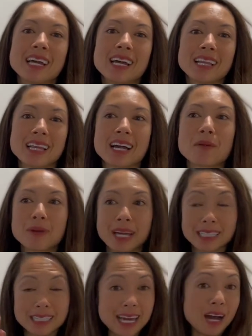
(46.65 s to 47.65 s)
like up
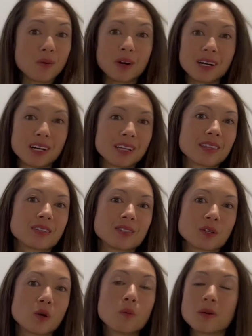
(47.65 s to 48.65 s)
against that wall, there's
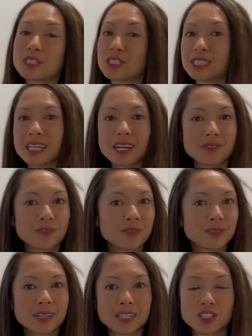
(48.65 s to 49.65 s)
a whole bunch of stuff
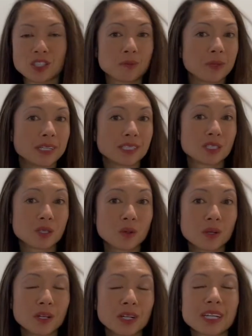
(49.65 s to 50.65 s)
that's just being
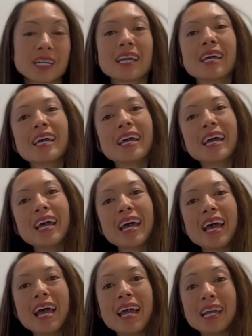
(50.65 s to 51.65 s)
stored.
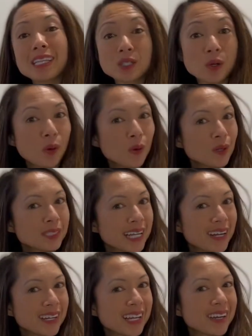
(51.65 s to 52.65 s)
It's cold
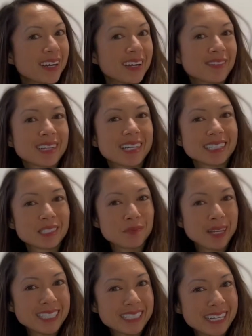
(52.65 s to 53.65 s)
down here. I have a little
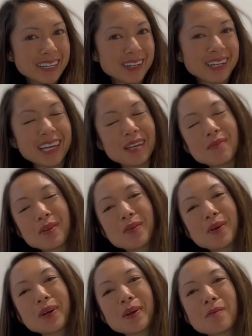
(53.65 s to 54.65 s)
space heater to keep me
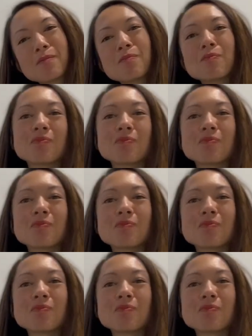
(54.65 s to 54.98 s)
warm,